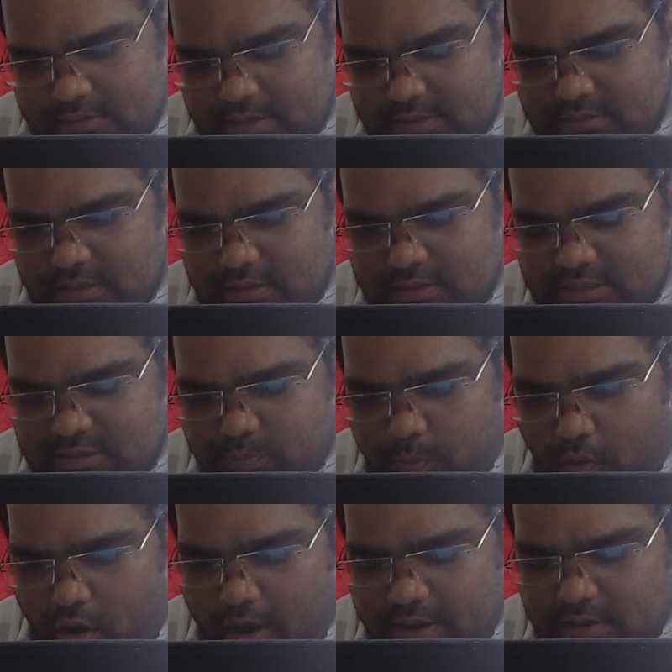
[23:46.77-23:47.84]
This
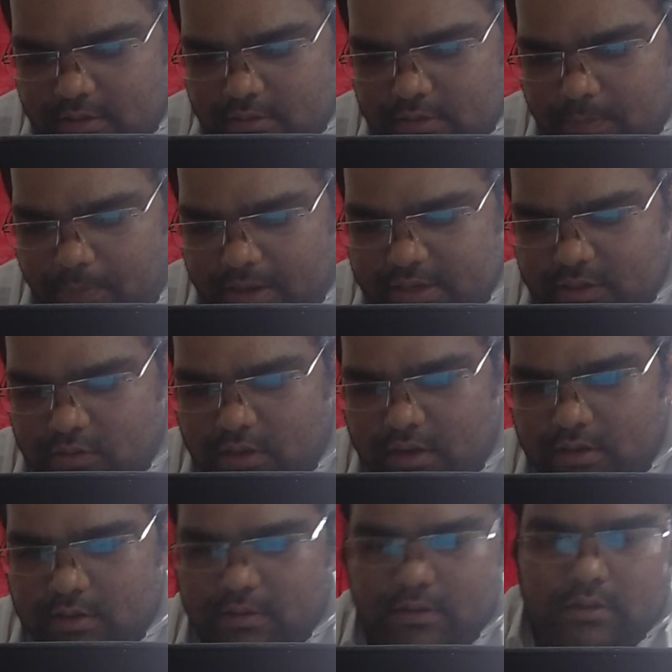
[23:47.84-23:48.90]
point, the
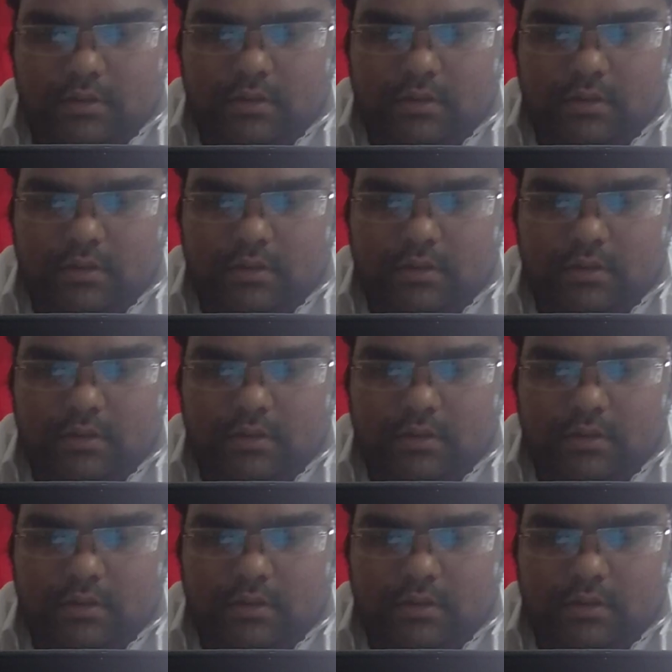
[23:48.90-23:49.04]
particular